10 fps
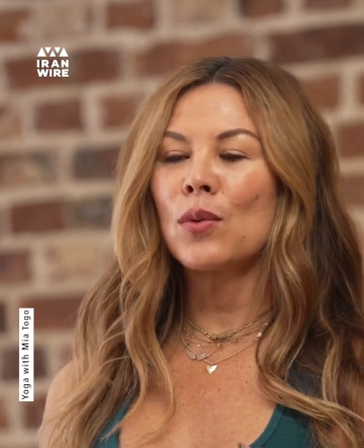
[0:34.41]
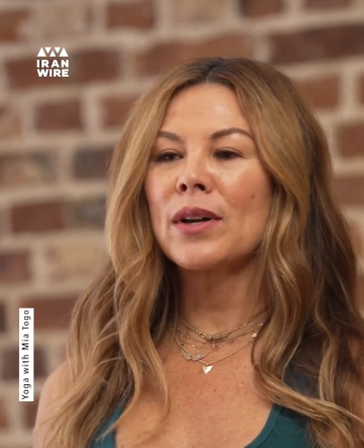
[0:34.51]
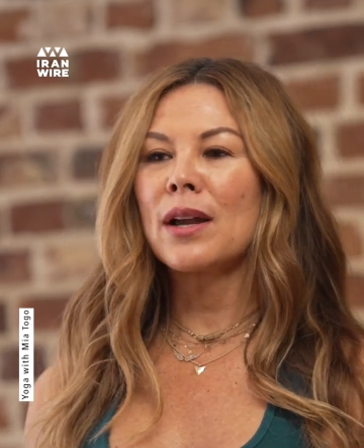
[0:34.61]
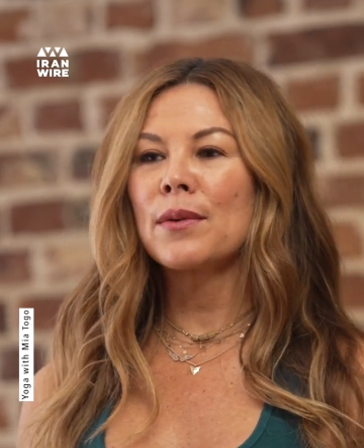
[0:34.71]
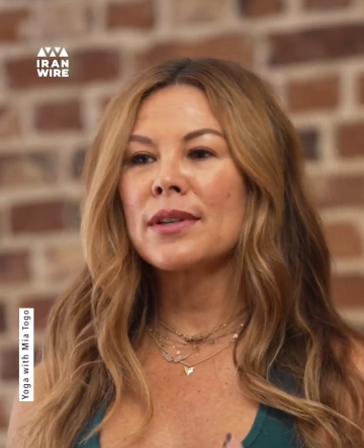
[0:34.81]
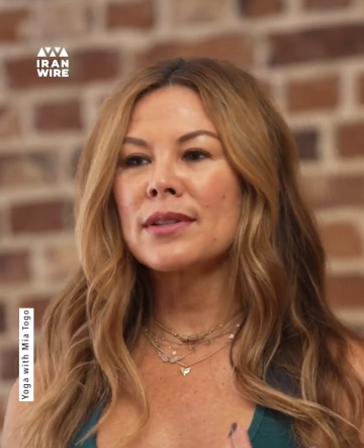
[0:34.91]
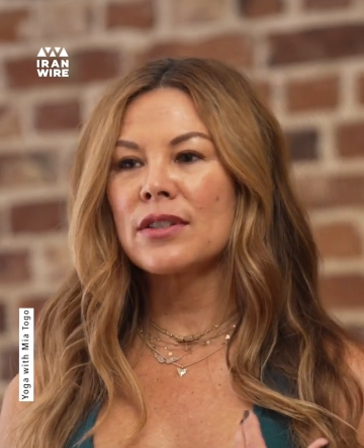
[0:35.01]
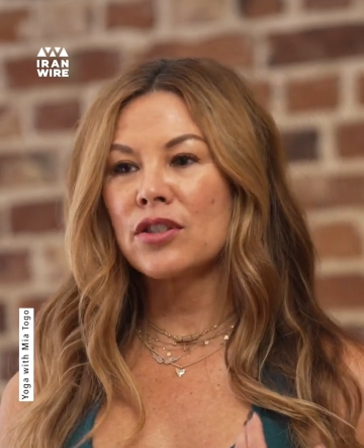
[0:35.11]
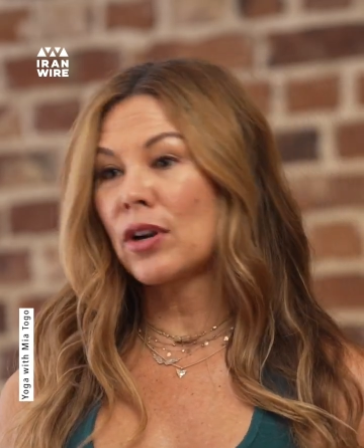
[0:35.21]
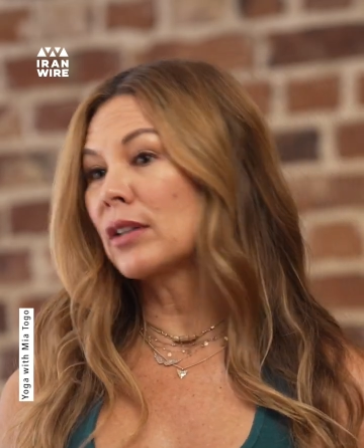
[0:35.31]
when I was
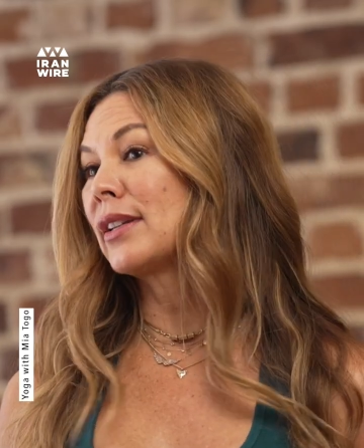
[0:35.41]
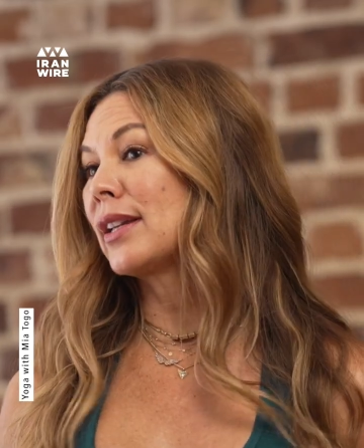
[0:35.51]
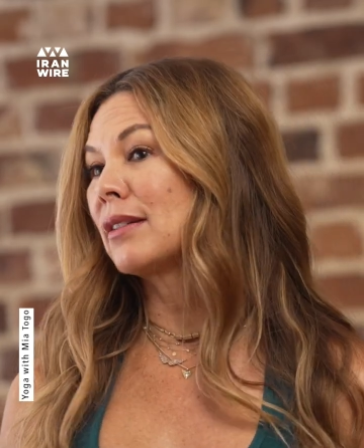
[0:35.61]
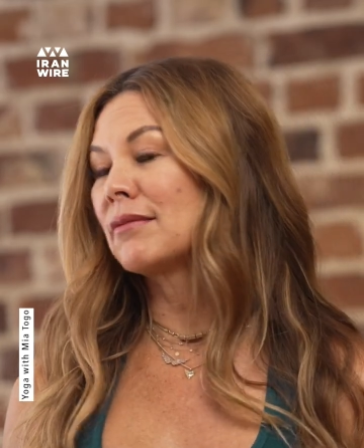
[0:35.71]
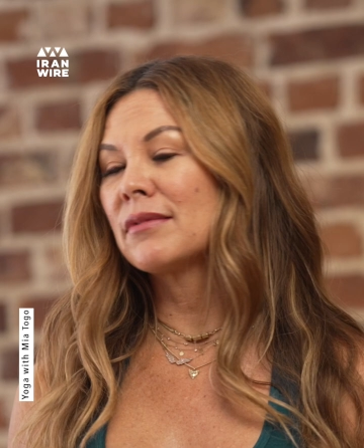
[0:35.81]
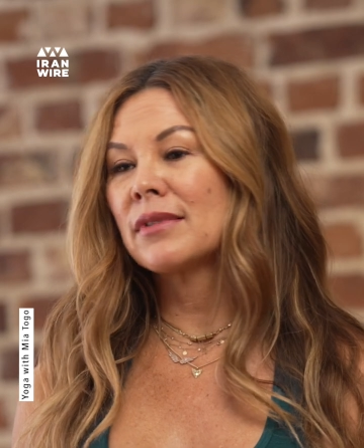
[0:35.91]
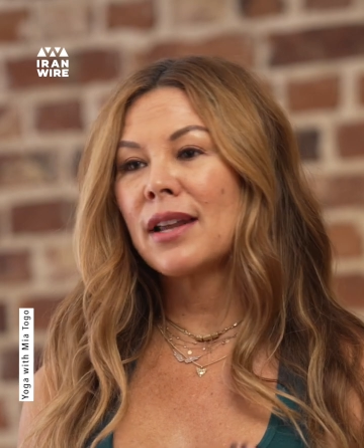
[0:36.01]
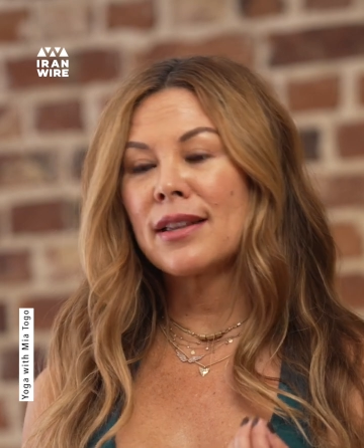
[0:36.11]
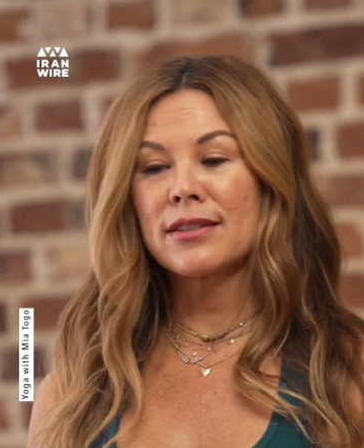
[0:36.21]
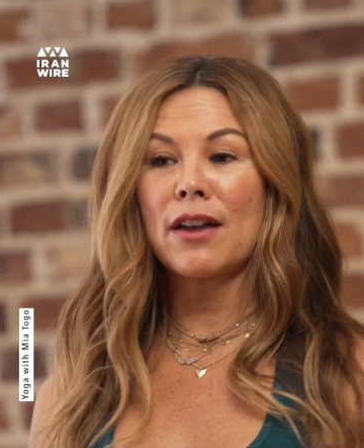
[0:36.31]
struggling
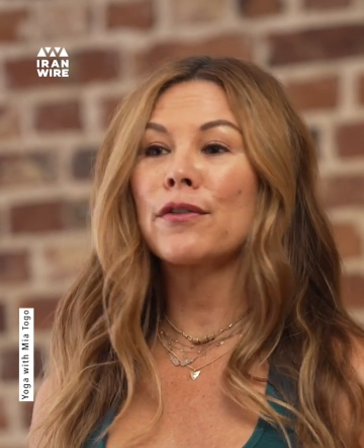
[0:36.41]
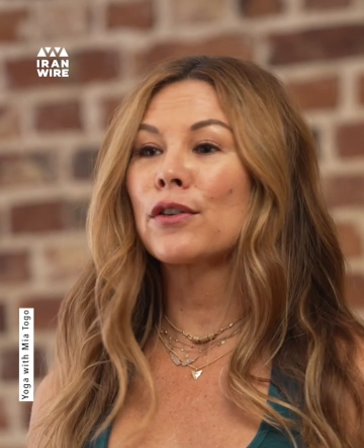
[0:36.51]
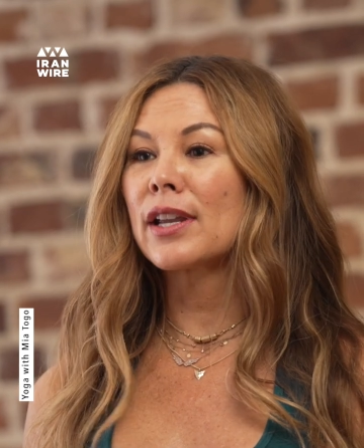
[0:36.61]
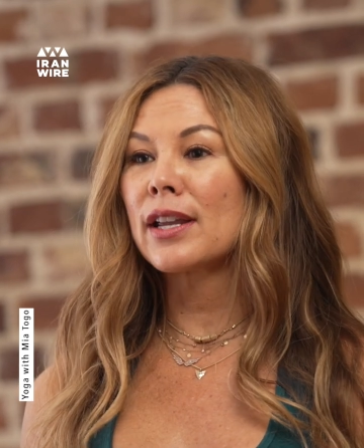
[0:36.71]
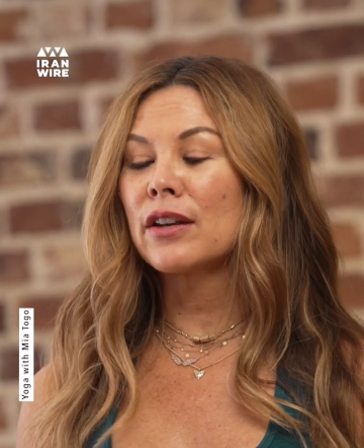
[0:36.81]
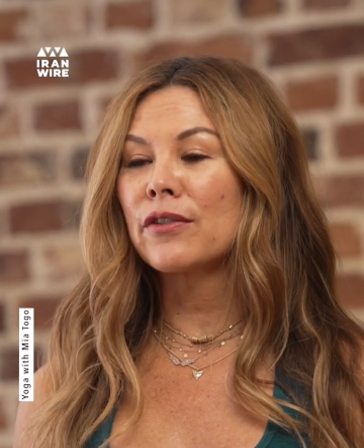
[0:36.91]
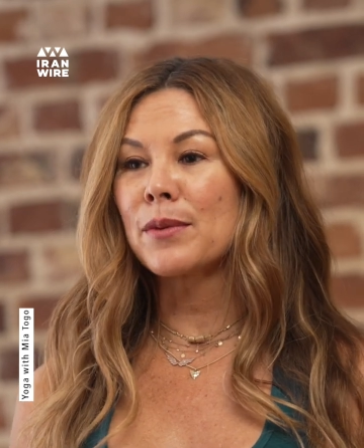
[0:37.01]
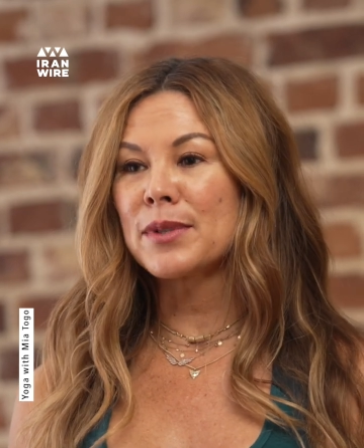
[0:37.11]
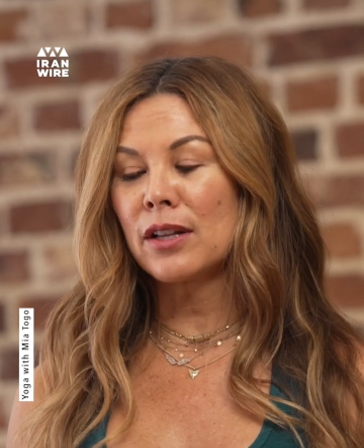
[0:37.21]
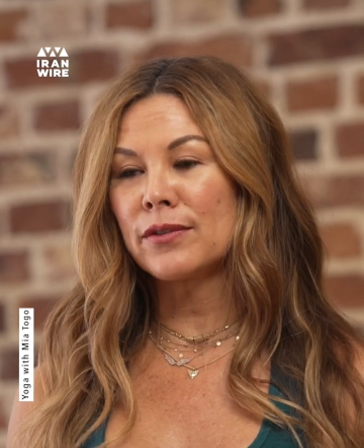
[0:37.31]
and suffering
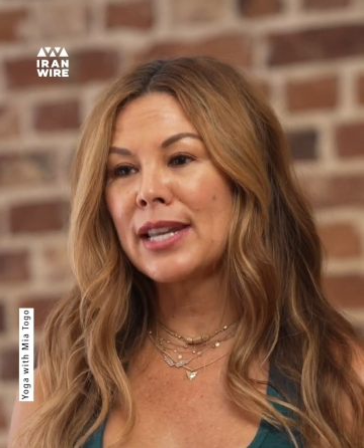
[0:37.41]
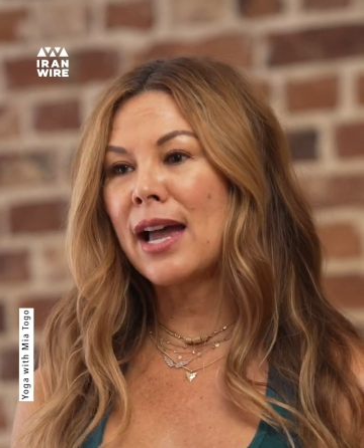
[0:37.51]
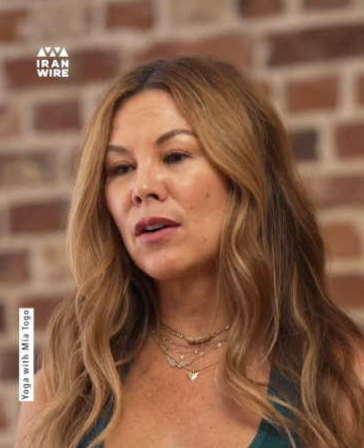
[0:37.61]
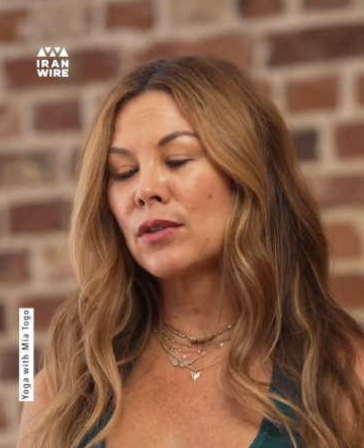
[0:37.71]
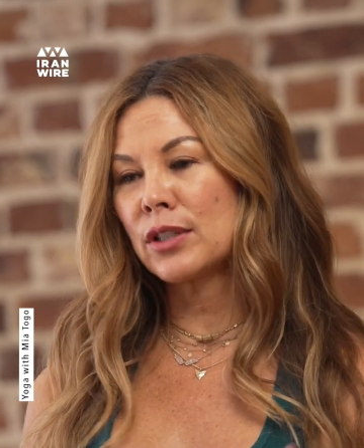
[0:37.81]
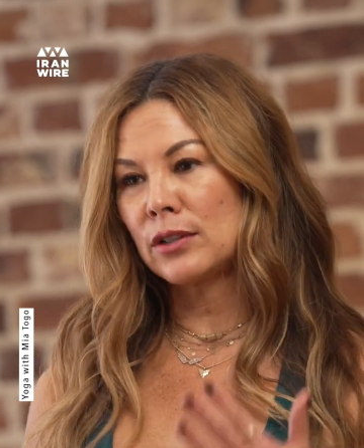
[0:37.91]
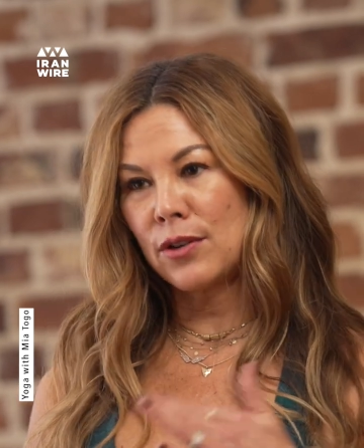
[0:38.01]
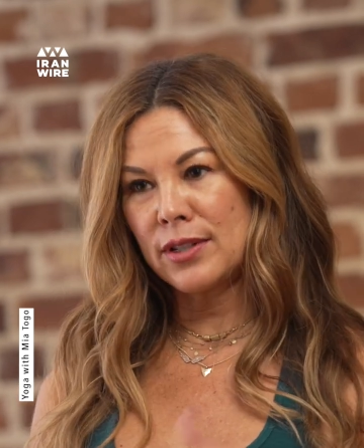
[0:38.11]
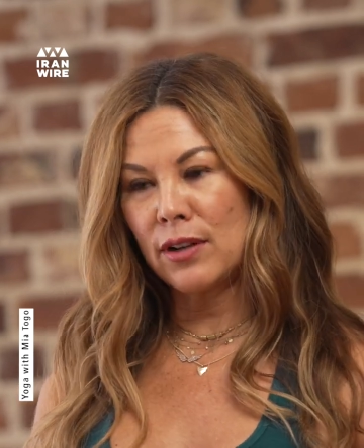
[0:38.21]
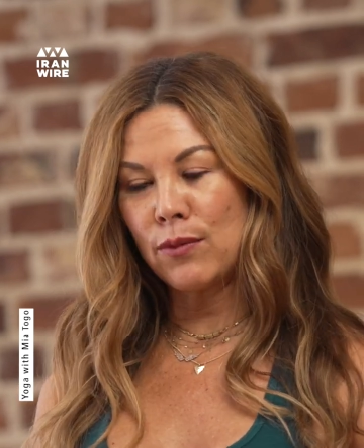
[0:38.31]
from self-doubt, low
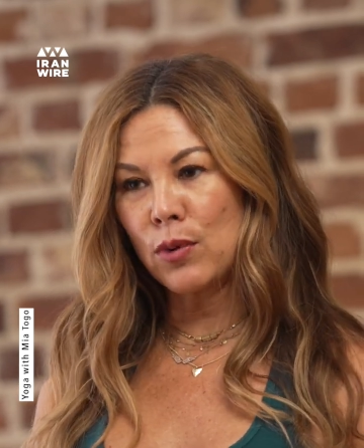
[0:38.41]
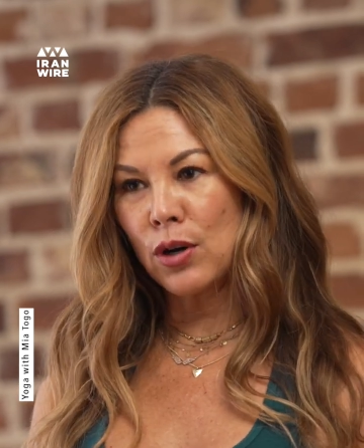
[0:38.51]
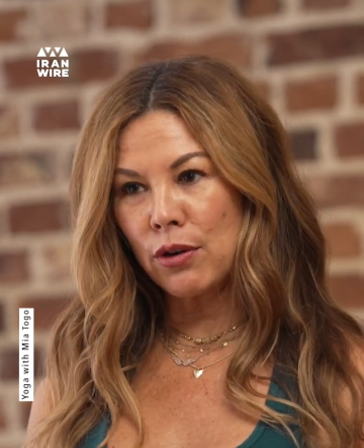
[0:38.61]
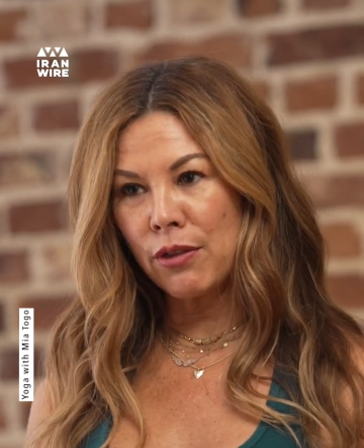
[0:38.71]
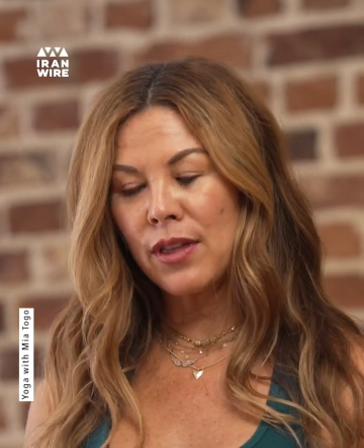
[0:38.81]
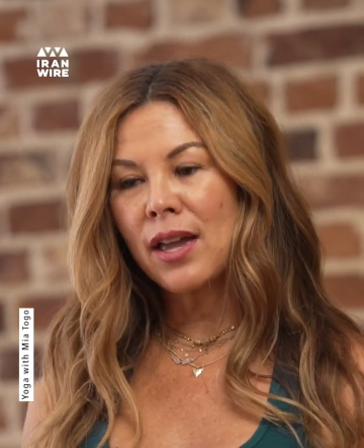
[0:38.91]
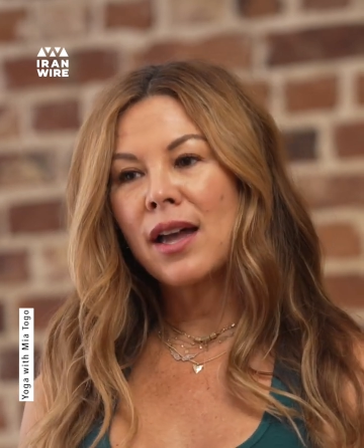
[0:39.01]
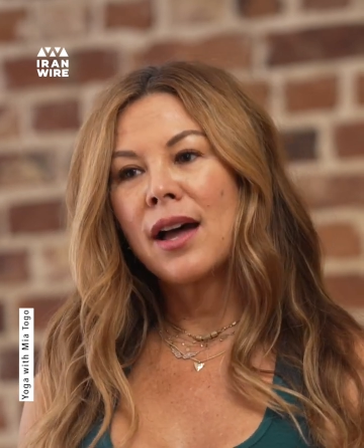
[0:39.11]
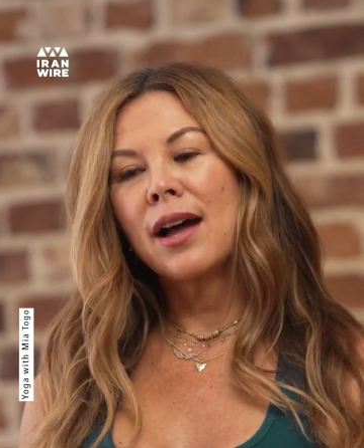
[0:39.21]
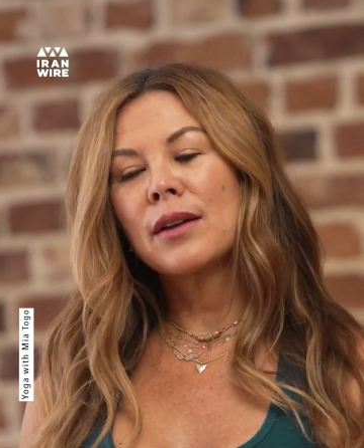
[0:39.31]
self-worth,
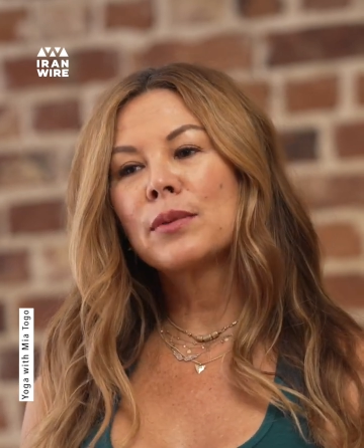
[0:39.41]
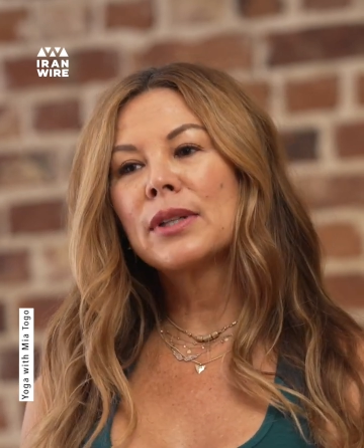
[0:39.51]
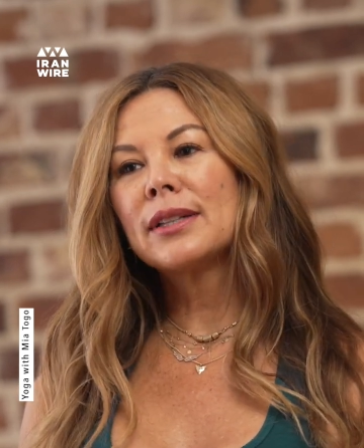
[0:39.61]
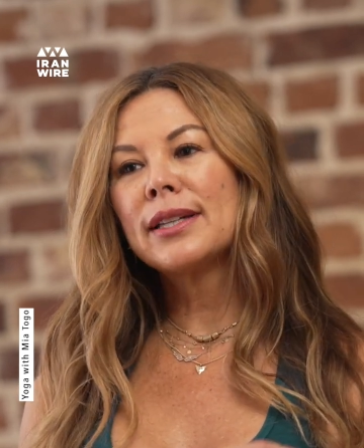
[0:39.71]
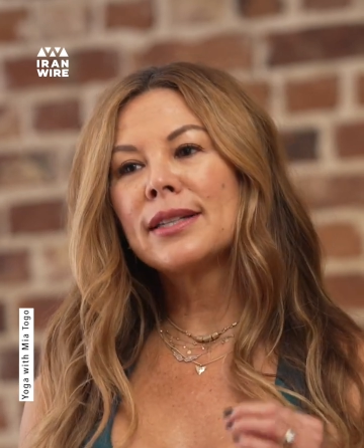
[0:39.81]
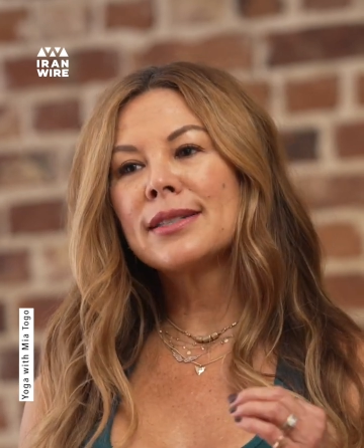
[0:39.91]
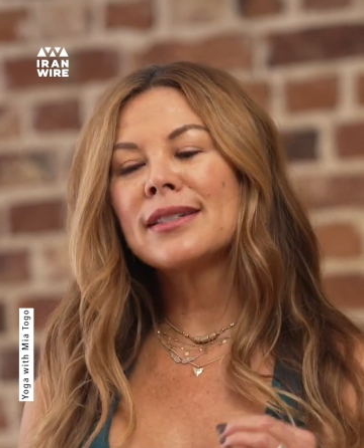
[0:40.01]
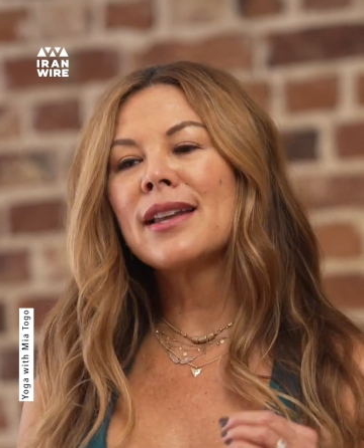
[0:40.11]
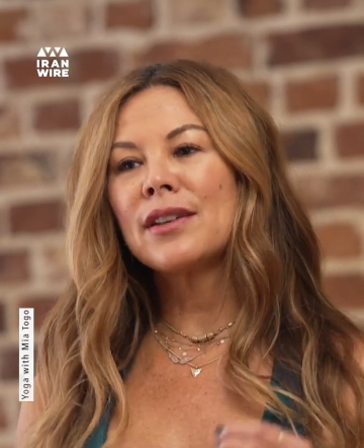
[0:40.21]
I really didn't